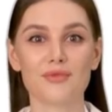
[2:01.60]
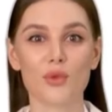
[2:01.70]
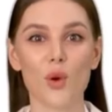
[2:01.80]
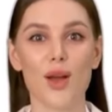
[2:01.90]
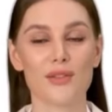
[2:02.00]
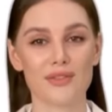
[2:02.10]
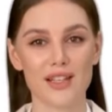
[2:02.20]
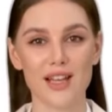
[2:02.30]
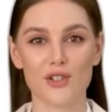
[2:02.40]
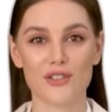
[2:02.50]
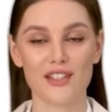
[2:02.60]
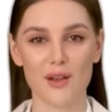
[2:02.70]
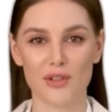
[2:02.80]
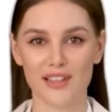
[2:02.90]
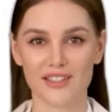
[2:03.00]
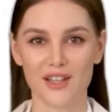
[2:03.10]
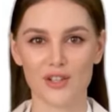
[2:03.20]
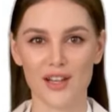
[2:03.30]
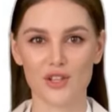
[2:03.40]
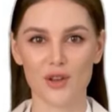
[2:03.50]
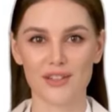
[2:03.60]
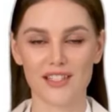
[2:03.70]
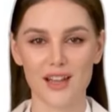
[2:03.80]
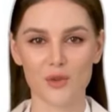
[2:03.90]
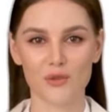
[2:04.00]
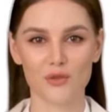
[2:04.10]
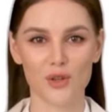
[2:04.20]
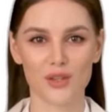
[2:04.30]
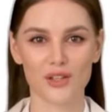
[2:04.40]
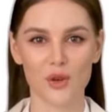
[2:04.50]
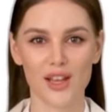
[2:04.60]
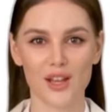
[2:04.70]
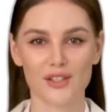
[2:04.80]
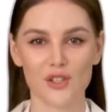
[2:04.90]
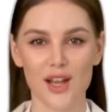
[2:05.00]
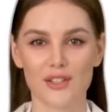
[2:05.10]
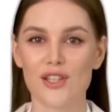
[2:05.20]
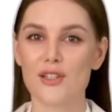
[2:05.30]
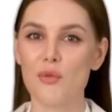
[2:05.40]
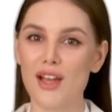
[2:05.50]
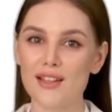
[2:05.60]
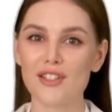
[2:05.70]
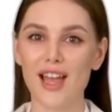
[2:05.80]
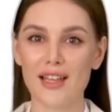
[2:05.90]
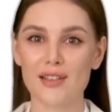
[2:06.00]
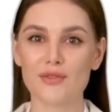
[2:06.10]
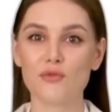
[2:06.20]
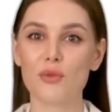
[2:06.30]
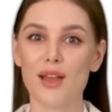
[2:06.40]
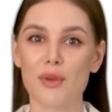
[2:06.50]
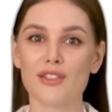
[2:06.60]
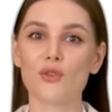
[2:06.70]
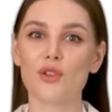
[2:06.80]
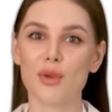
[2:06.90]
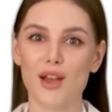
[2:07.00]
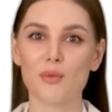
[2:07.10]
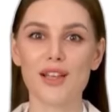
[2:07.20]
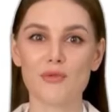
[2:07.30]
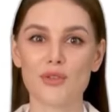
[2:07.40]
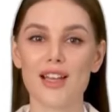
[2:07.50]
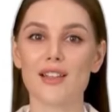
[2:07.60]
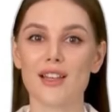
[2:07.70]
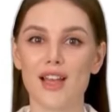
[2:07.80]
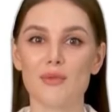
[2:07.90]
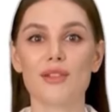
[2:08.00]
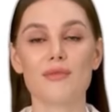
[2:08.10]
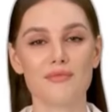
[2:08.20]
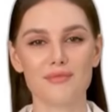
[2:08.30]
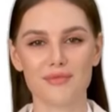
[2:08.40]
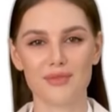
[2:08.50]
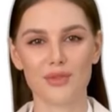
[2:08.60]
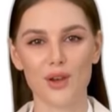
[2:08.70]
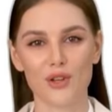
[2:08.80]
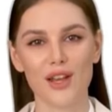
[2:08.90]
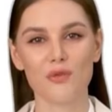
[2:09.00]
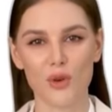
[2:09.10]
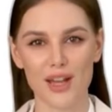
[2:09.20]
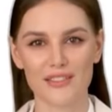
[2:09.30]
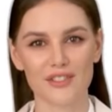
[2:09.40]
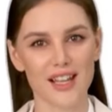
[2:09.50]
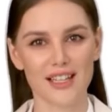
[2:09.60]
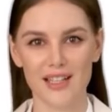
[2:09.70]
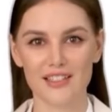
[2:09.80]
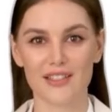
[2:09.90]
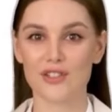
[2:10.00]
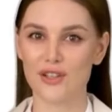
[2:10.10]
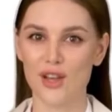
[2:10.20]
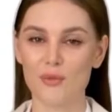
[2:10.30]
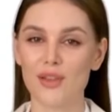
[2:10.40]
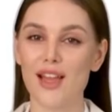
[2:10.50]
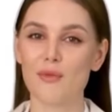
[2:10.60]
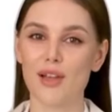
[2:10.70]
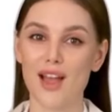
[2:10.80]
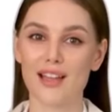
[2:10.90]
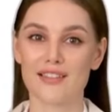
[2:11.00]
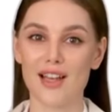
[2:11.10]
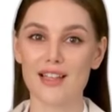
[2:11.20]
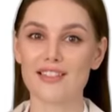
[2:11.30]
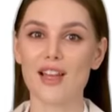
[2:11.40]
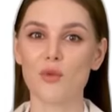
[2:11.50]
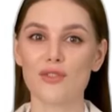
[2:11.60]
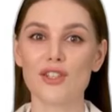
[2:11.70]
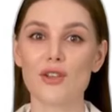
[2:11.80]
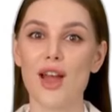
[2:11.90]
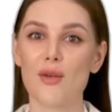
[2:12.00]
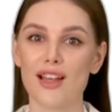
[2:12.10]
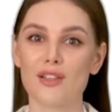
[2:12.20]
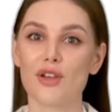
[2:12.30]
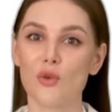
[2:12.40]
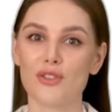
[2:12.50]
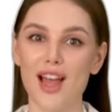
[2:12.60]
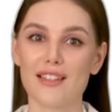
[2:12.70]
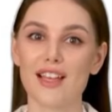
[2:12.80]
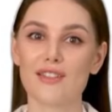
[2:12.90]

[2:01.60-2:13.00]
The BBC and ITV have reached an agreement to show live coverage of every match, ensuring that fans don't miss a single moment of the action. Now, let's talk about the official ball for the tournament.